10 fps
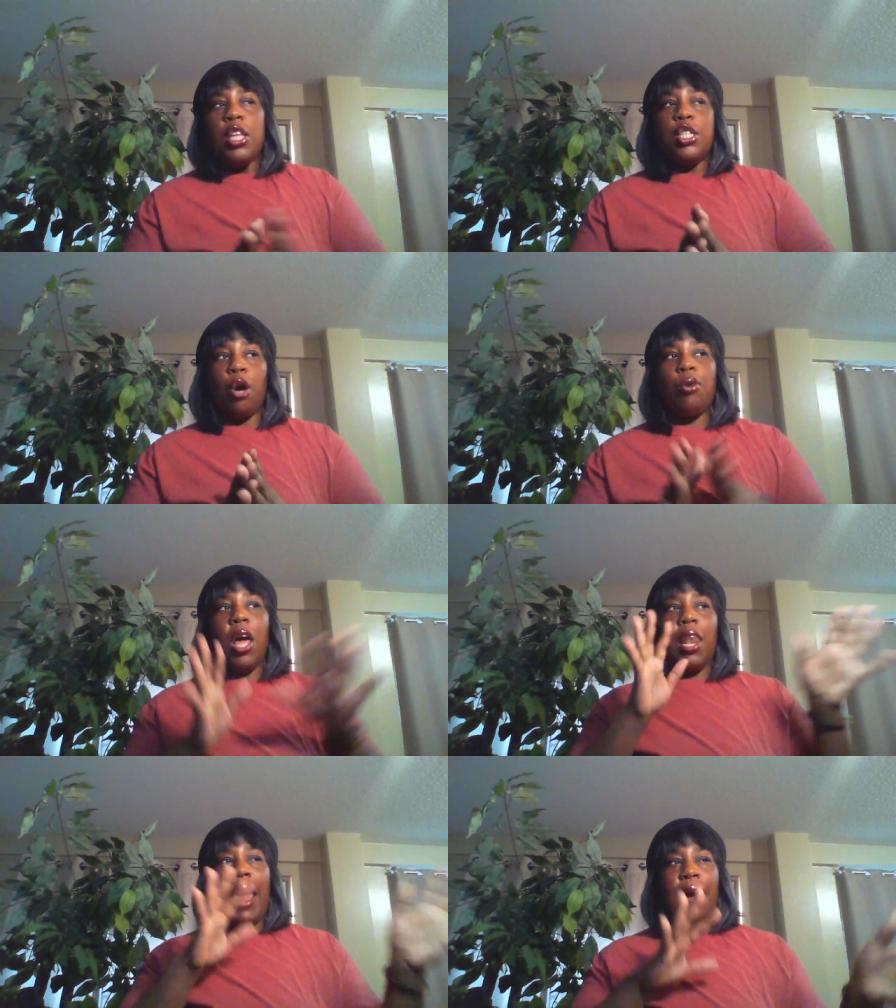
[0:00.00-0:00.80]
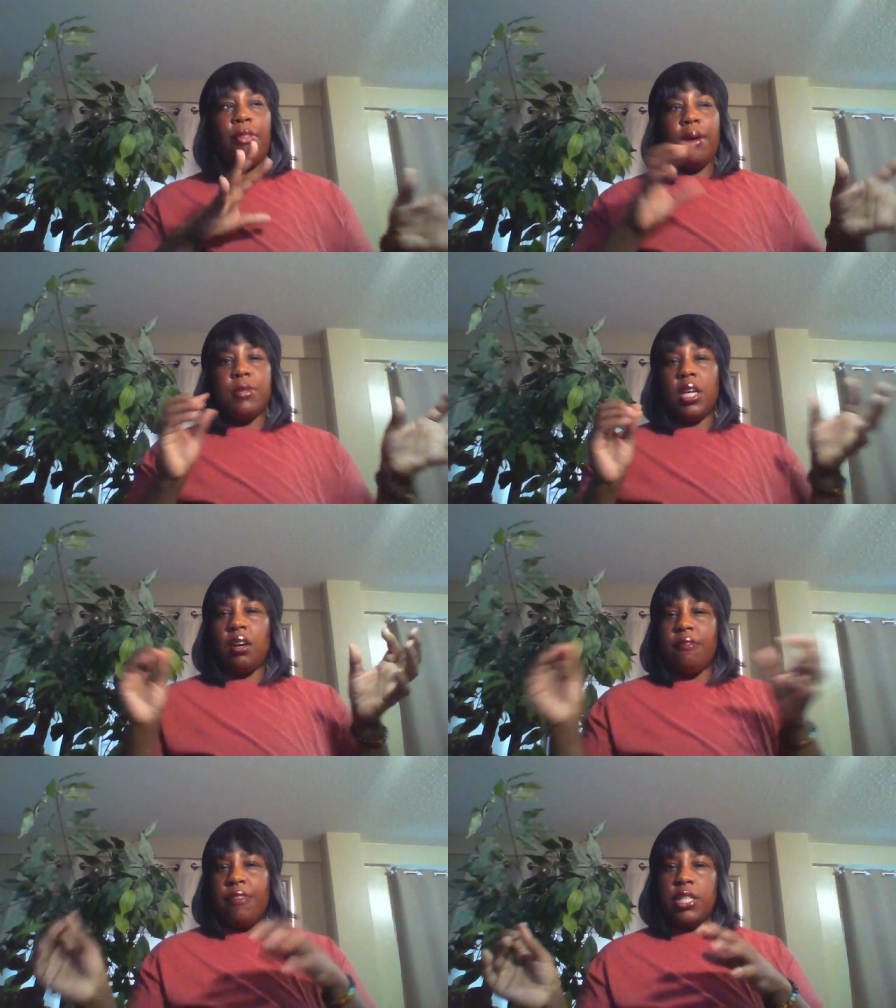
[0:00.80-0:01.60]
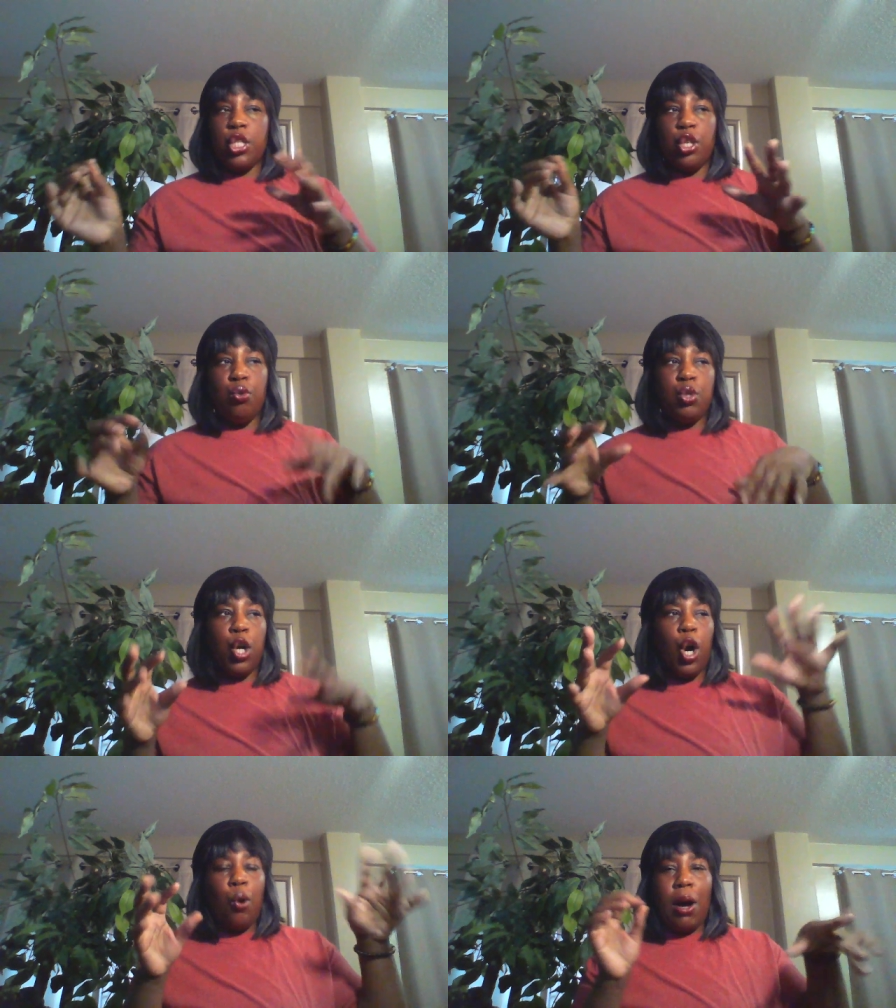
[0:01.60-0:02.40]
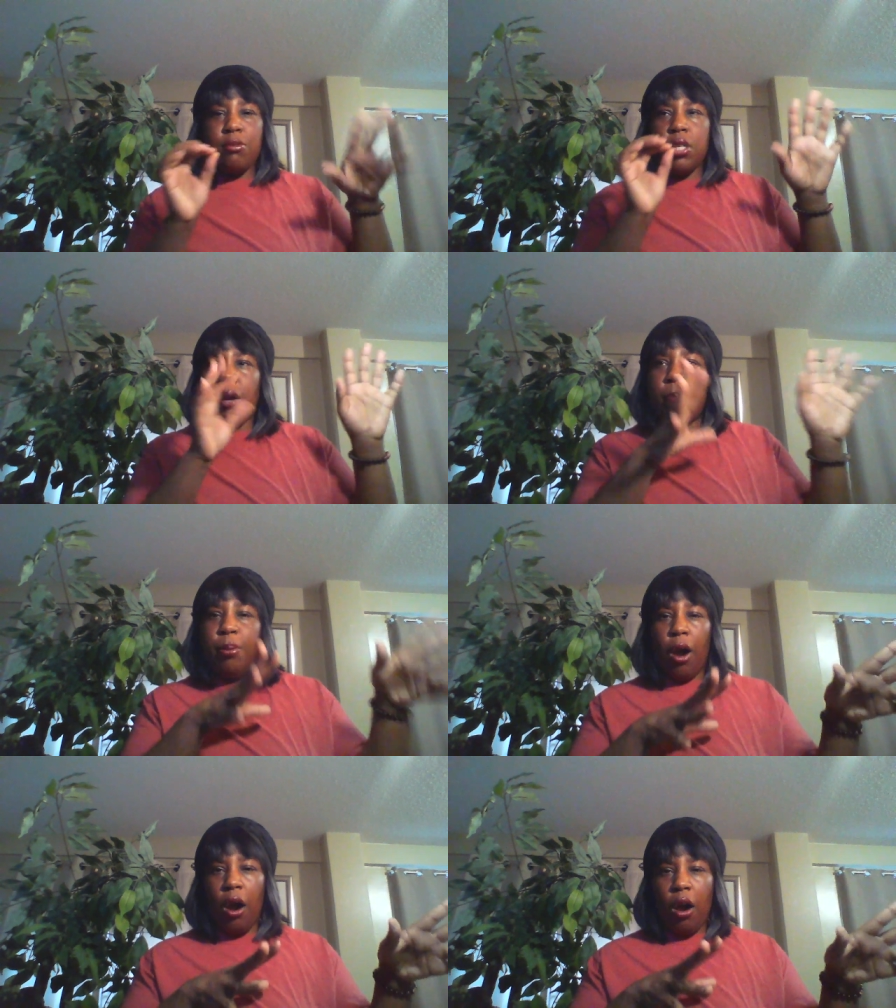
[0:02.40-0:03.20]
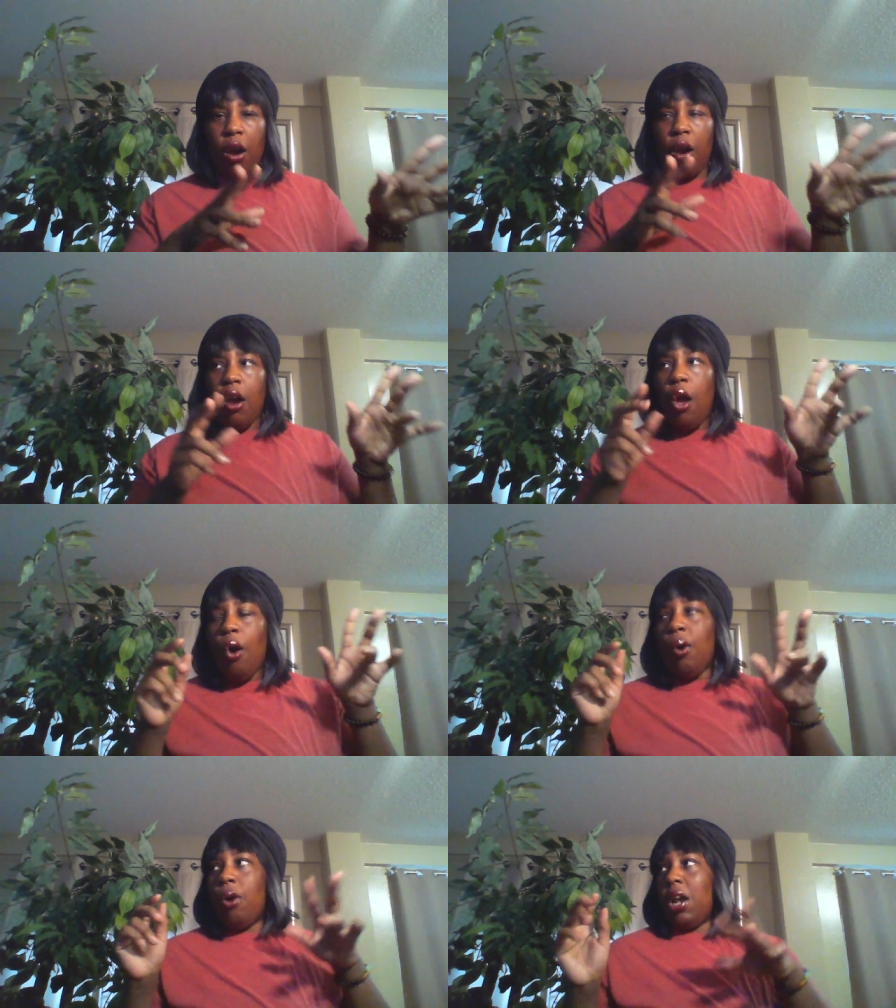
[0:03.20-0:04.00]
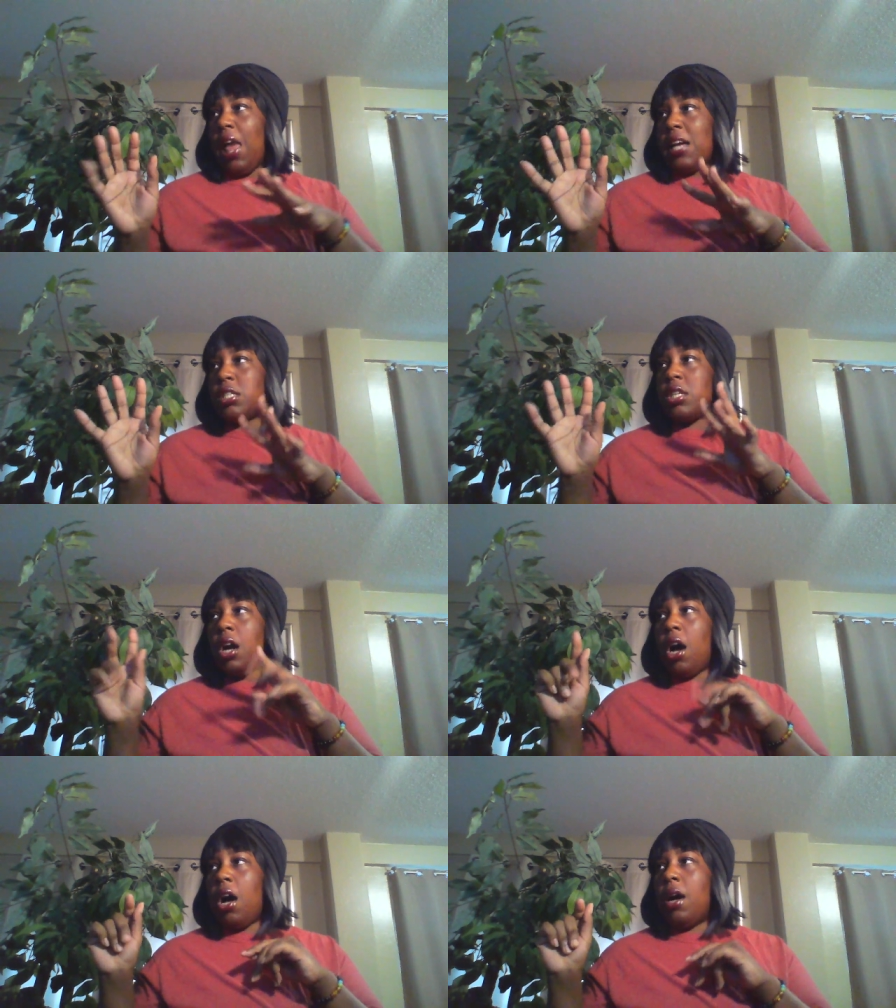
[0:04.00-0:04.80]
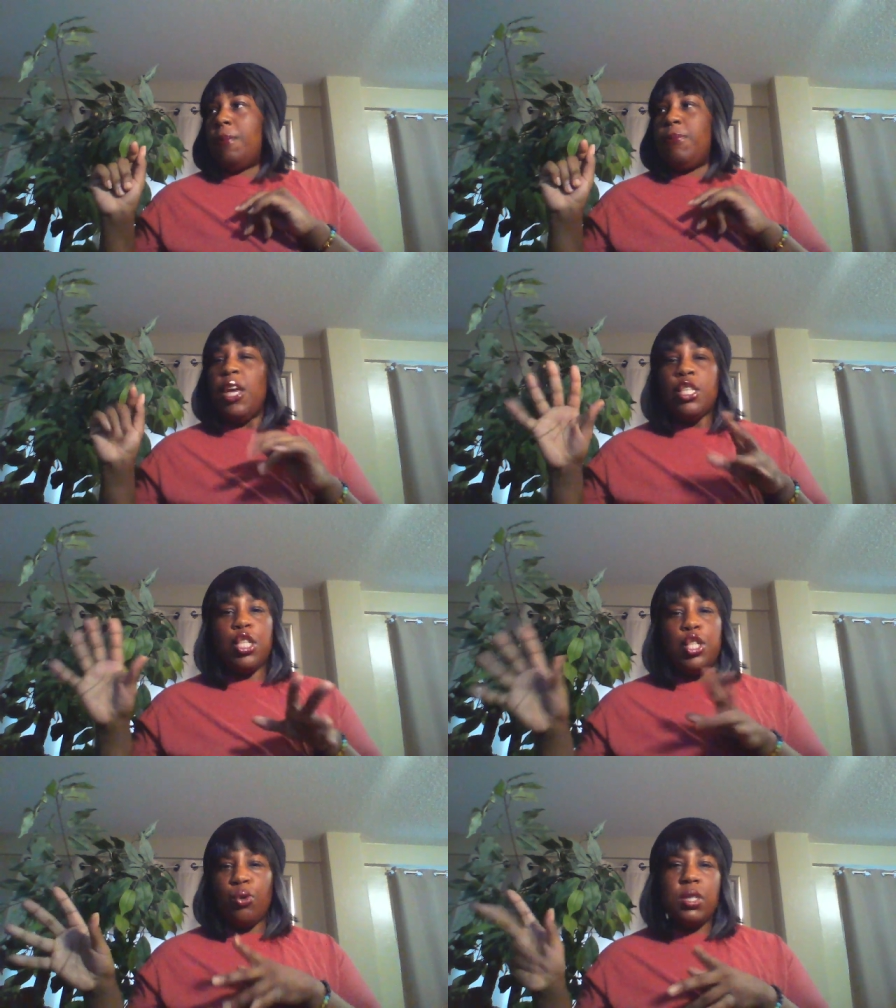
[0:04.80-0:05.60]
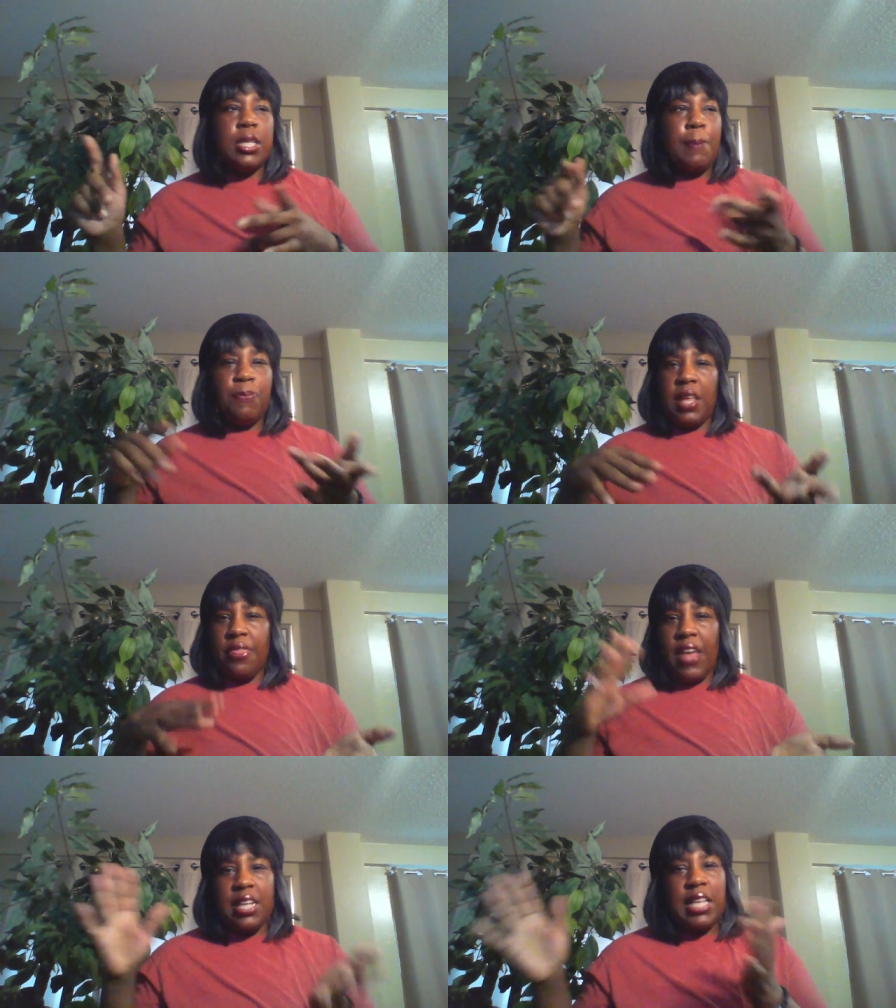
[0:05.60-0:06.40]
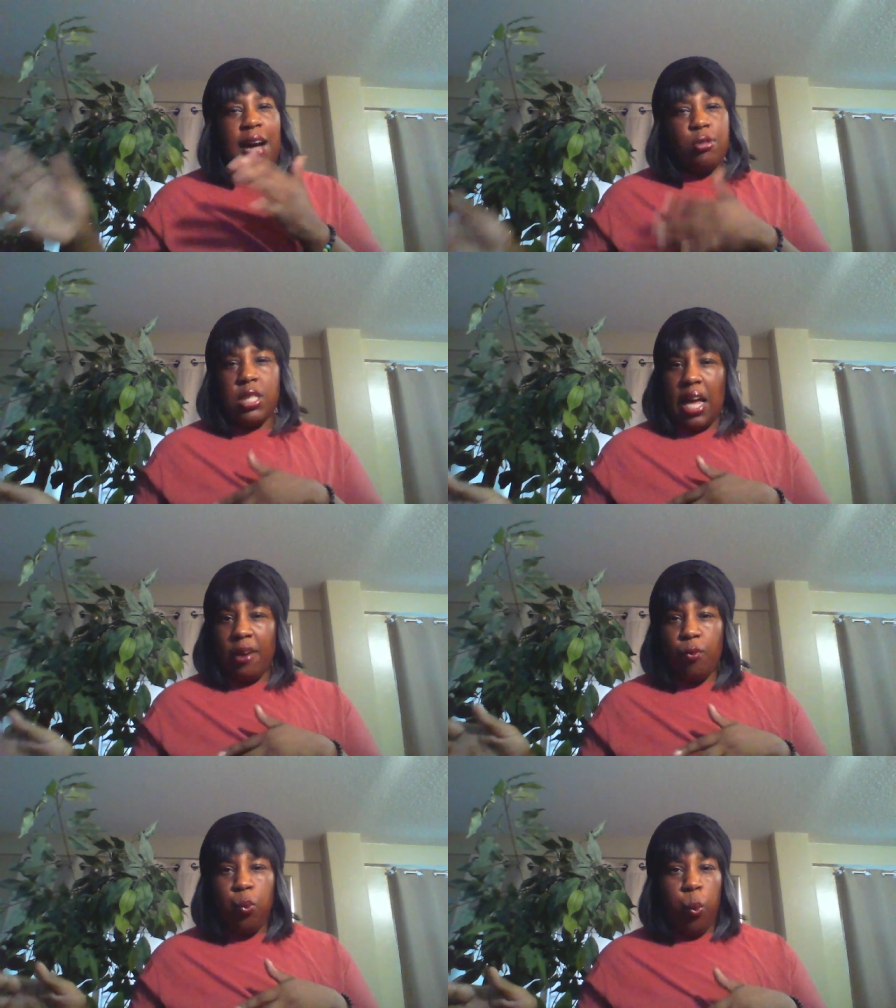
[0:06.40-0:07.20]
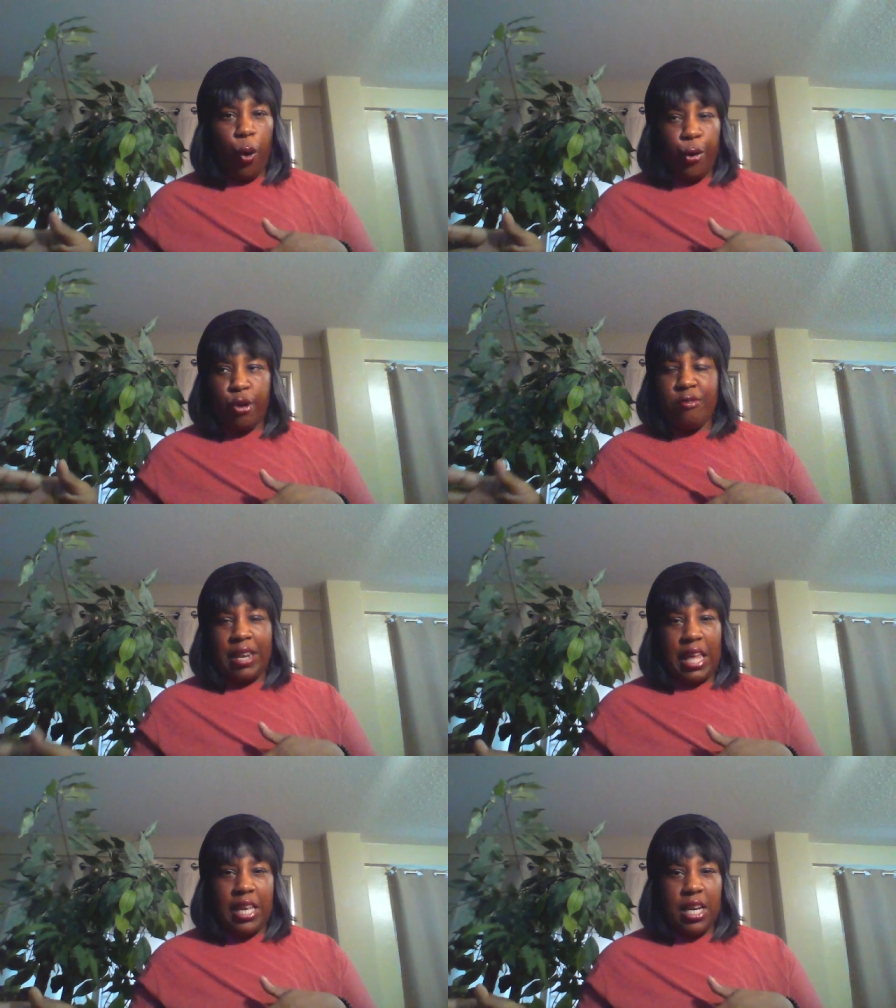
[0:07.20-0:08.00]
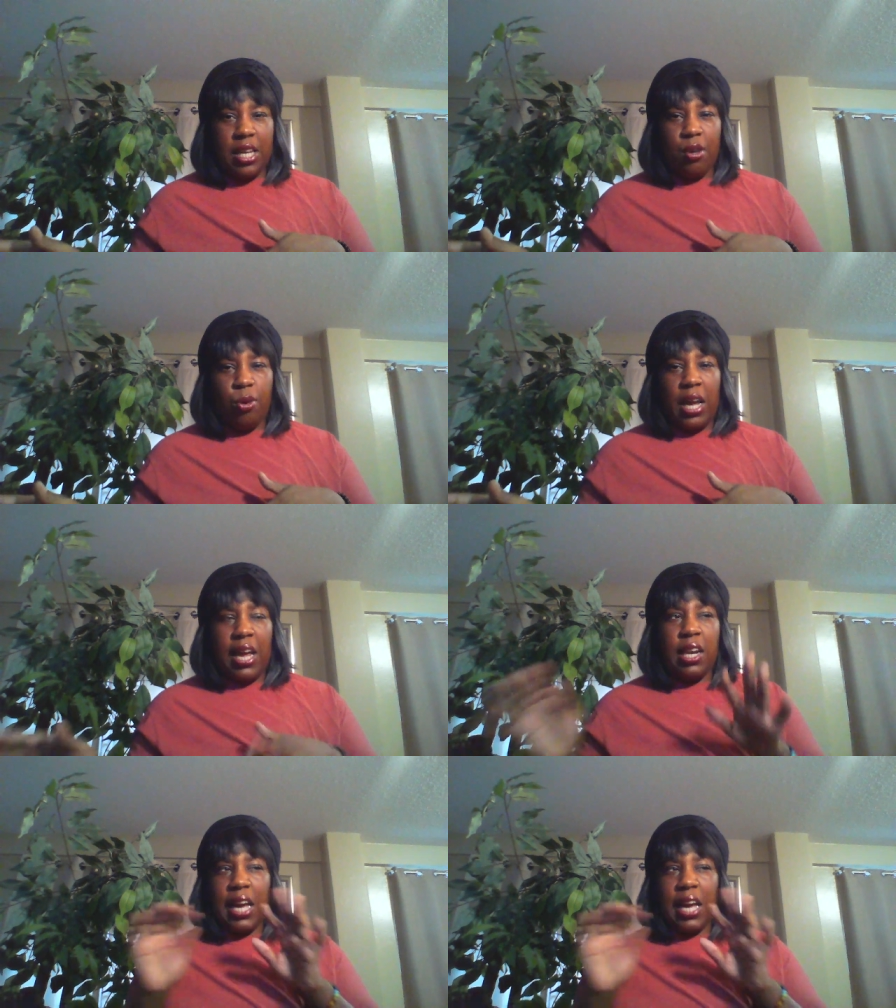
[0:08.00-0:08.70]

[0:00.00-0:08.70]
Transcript: Don't allow them to convince you to go out to the bar or like to um to do something that's outside of work related, okay?